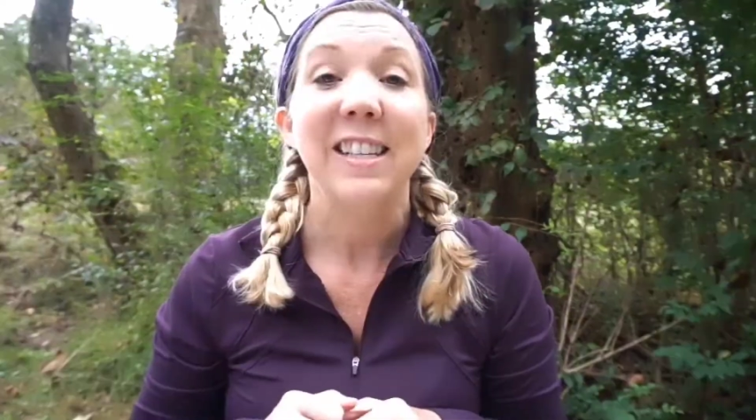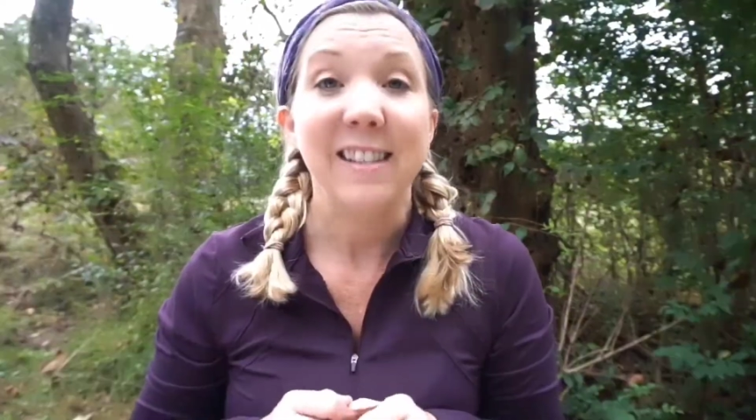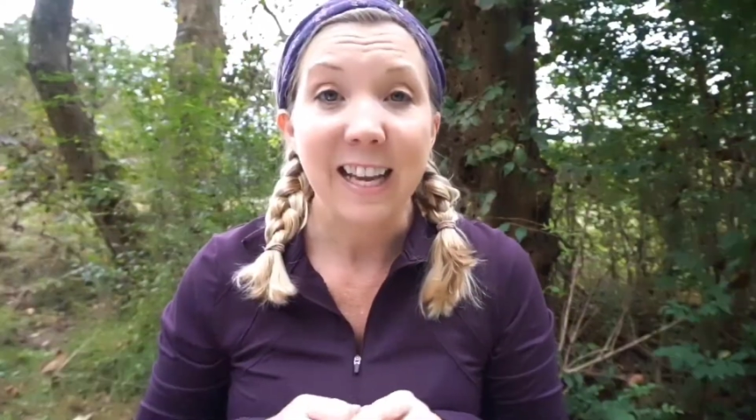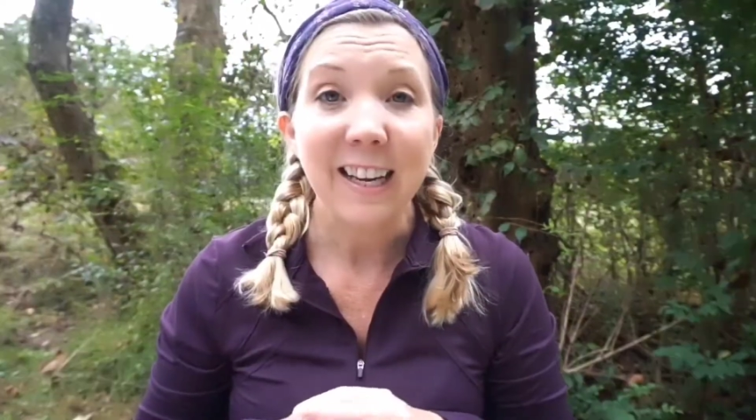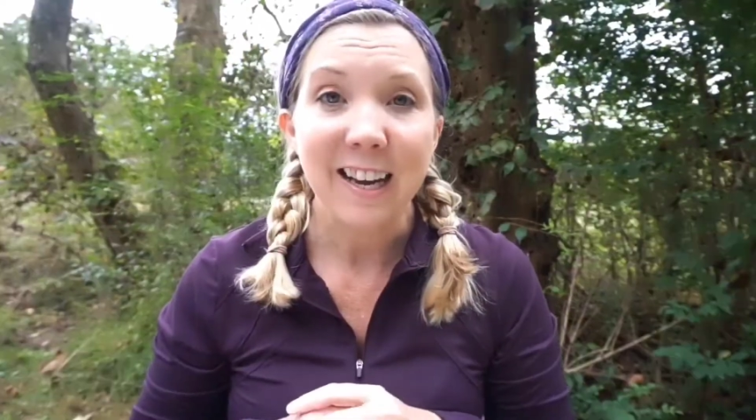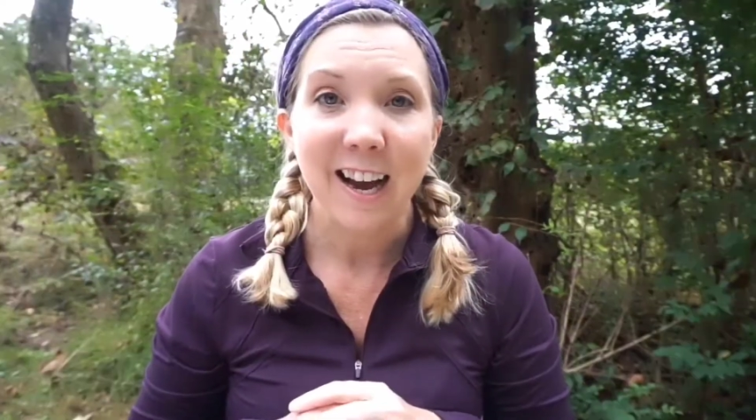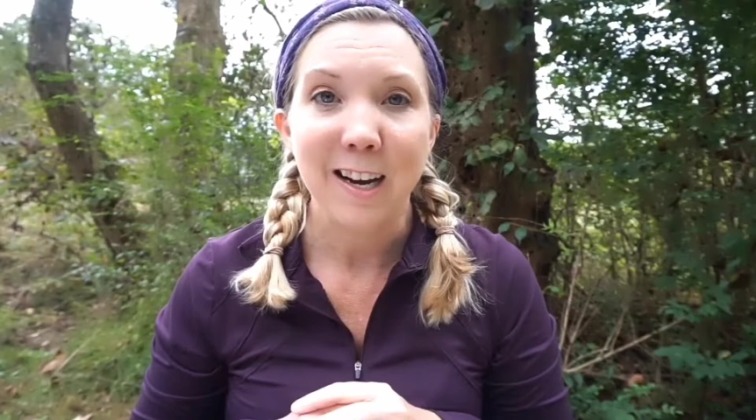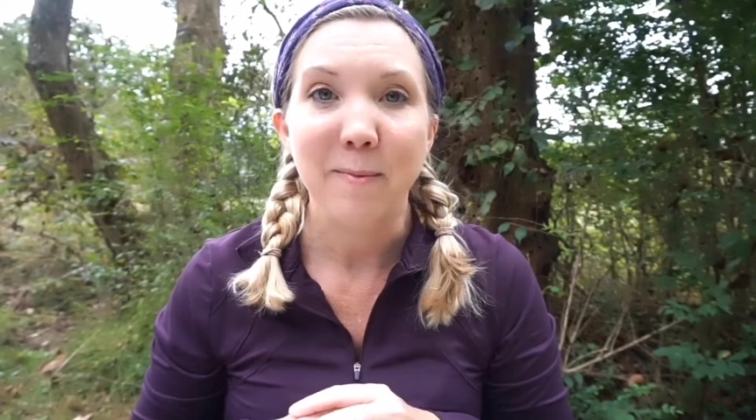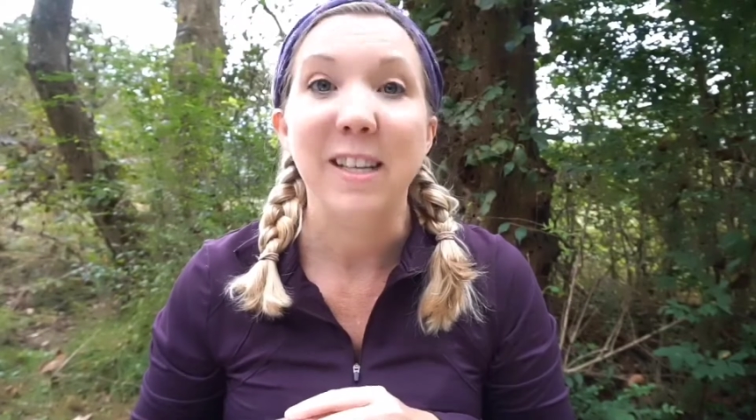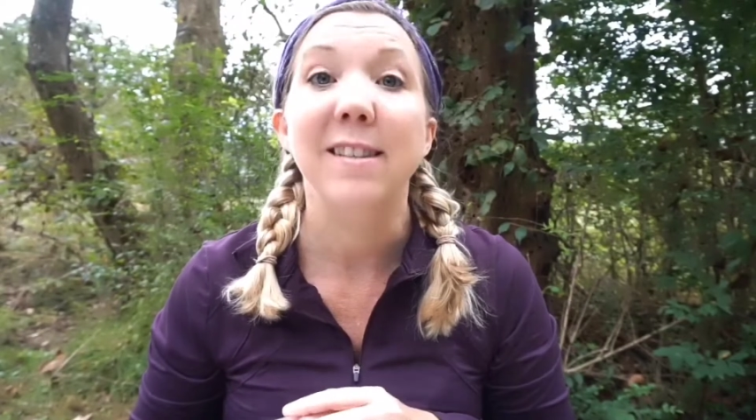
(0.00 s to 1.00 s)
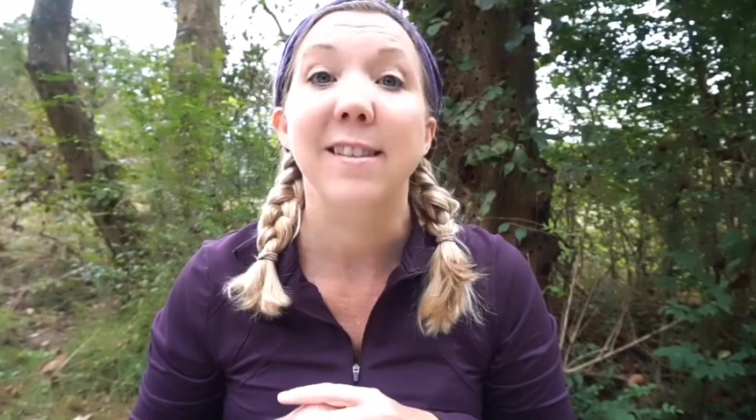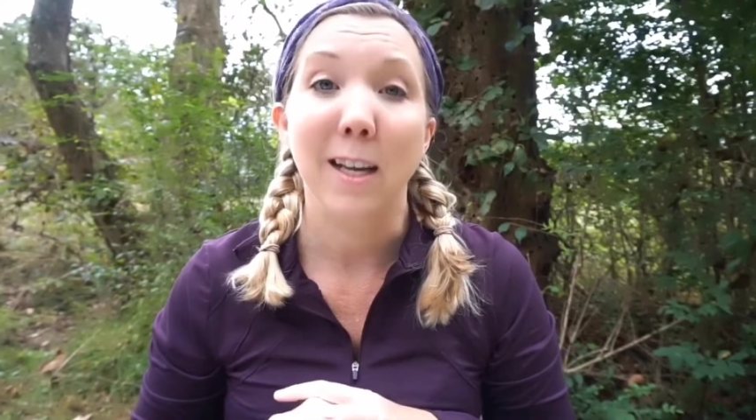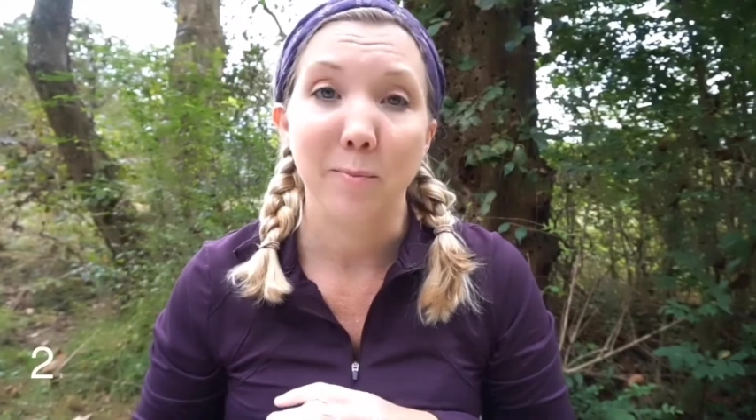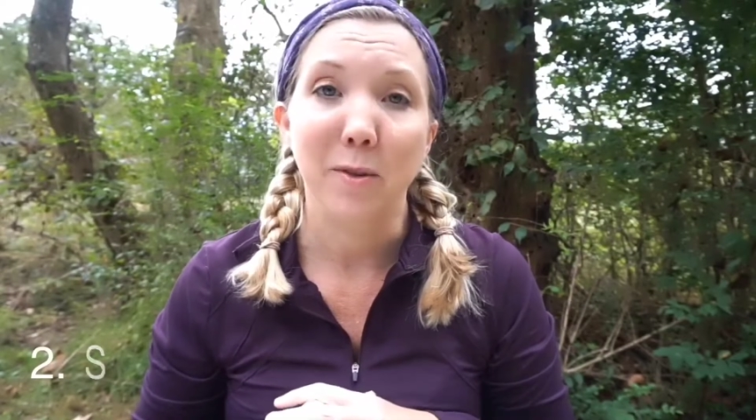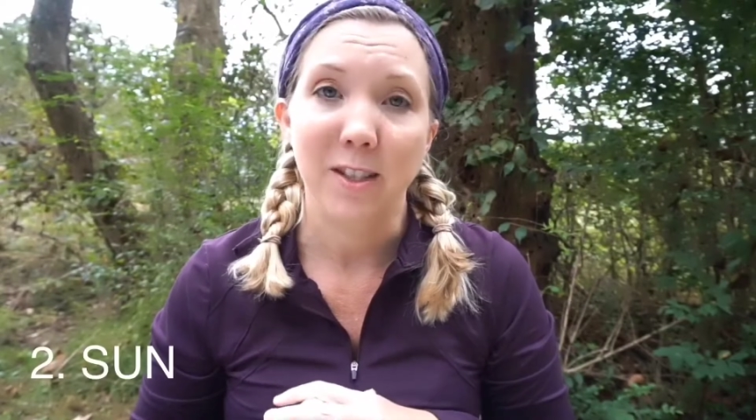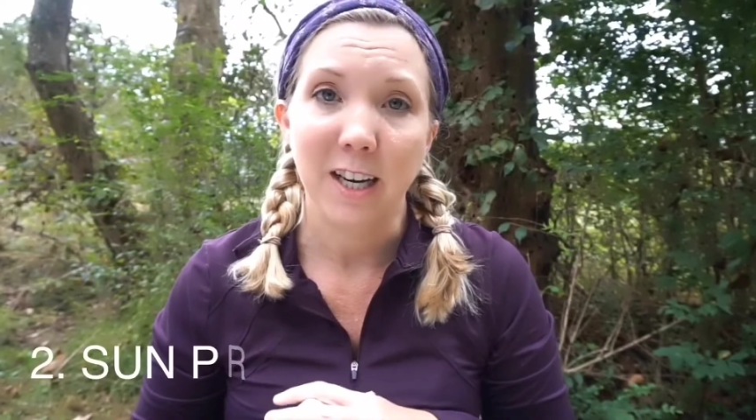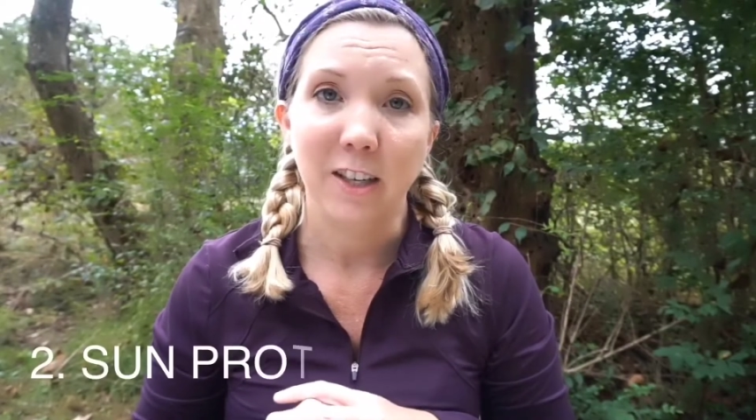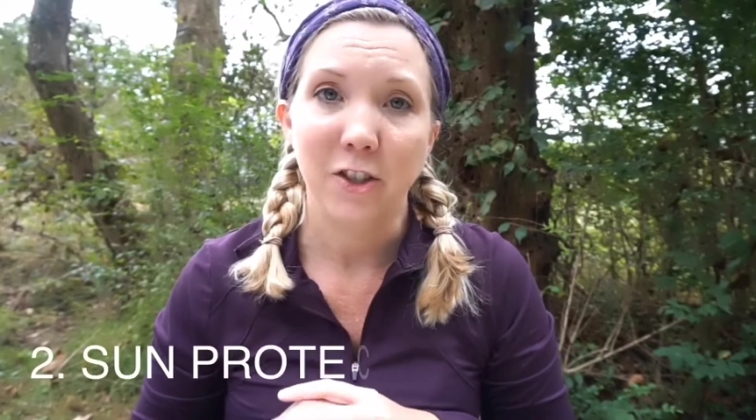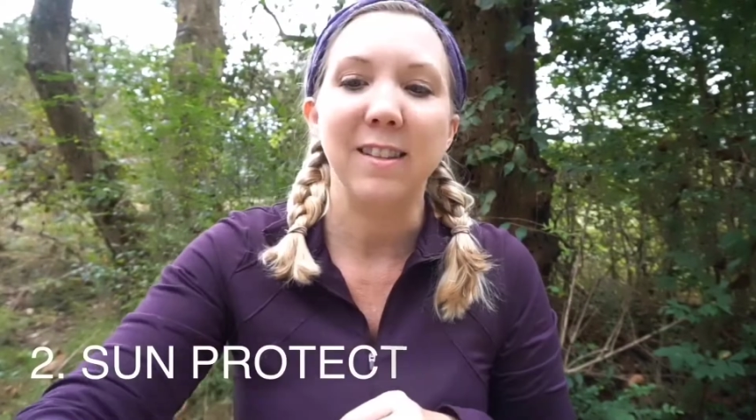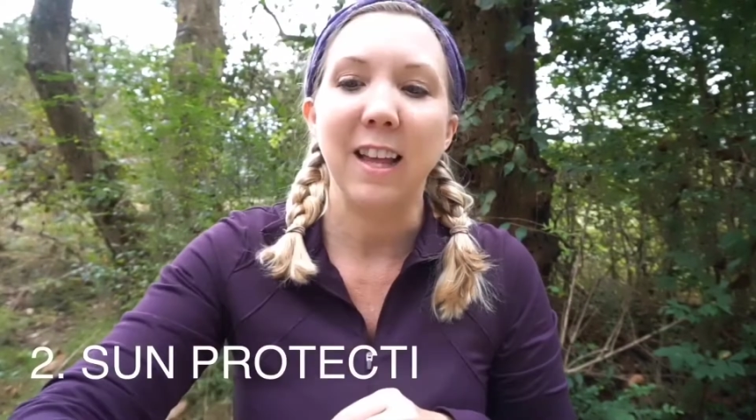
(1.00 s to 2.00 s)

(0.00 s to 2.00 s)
second item is sun protection.